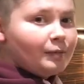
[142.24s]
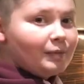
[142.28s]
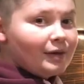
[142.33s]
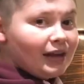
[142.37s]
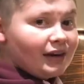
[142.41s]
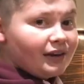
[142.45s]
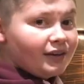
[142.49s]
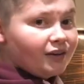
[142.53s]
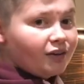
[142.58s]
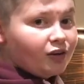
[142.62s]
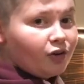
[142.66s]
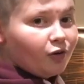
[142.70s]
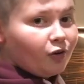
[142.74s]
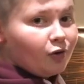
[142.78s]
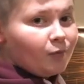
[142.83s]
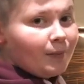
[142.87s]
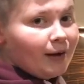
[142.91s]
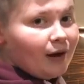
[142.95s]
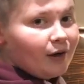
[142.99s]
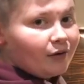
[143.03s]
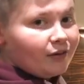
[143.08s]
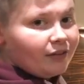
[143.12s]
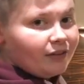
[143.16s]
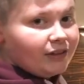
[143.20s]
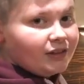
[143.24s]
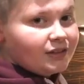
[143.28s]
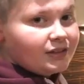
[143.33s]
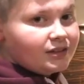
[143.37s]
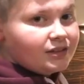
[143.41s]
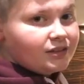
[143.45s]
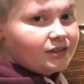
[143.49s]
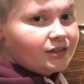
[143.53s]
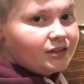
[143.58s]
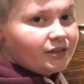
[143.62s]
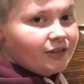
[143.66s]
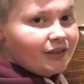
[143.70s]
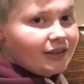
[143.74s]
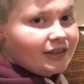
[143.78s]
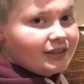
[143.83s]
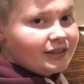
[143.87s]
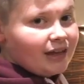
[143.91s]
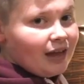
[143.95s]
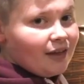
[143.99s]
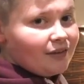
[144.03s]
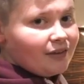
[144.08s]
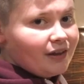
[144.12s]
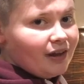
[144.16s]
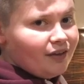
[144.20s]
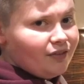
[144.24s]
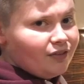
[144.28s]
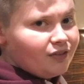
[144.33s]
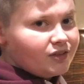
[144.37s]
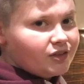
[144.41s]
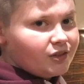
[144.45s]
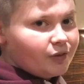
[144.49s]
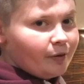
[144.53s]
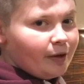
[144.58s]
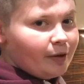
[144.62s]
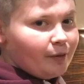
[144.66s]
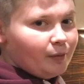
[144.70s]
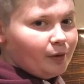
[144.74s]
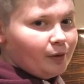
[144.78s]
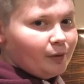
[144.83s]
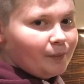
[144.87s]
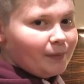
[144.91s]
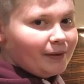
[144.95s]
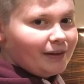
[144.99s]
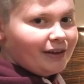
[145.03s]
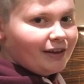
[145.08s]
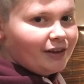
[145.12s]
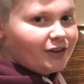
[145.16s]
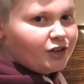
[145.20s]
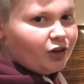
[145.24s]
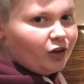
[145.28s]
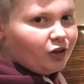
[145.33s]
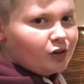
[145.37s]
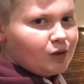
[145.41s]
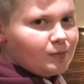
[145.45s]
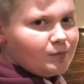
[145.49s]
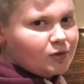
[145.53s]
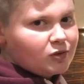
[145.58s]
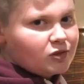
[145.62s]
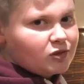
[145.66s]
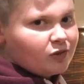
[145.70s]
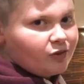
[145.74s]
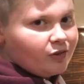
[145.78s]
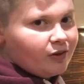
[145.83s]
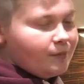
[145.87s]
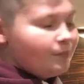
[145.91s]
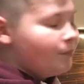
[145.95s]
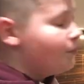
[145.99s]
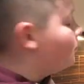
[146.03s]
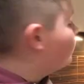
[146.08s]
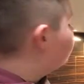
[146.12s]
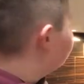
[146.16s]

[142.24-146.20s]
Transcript: to be adding cocoa powder to this at the end, so it will be a chocolate buttercream.